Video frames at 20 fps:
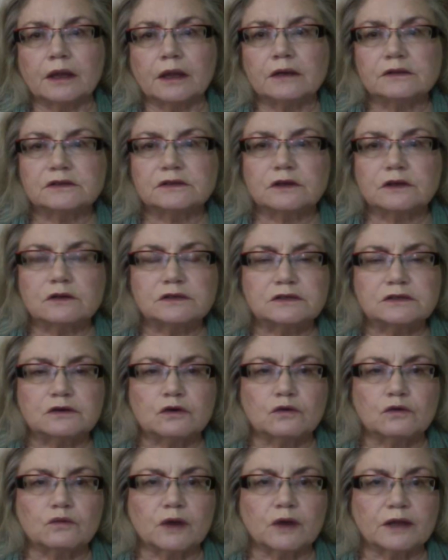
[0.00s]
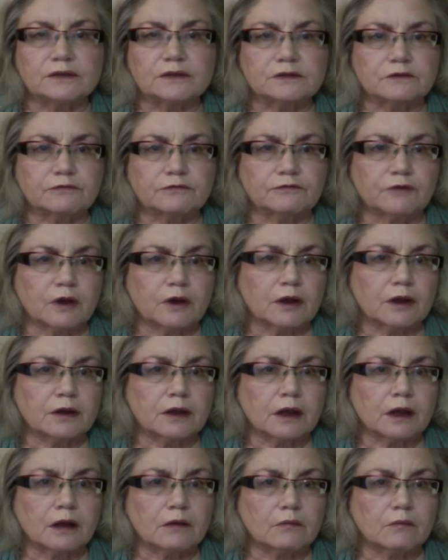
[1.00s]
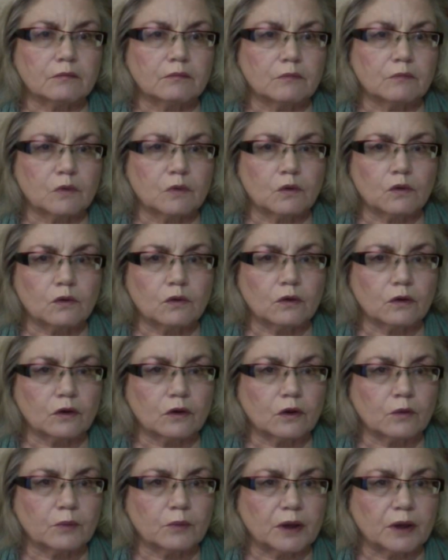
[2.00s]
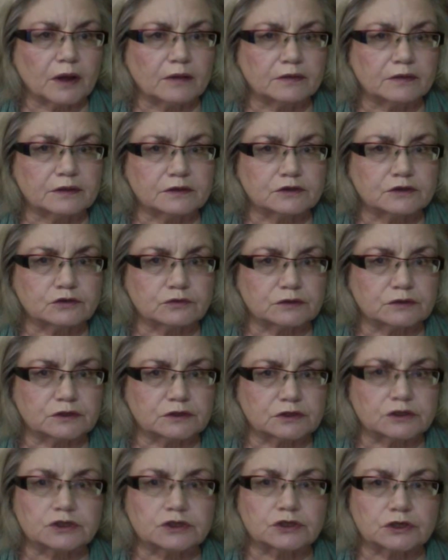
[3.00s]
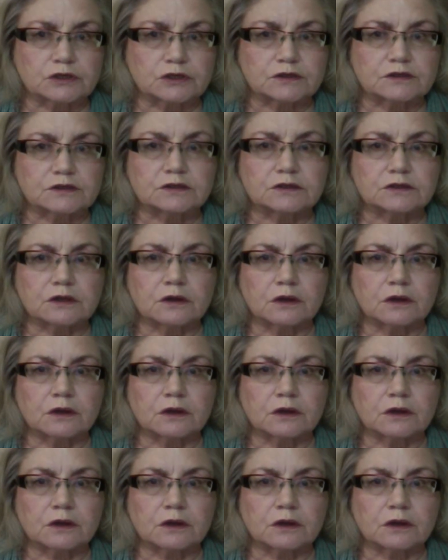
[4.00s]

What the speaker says: And it's also a way to find out more about the traditions.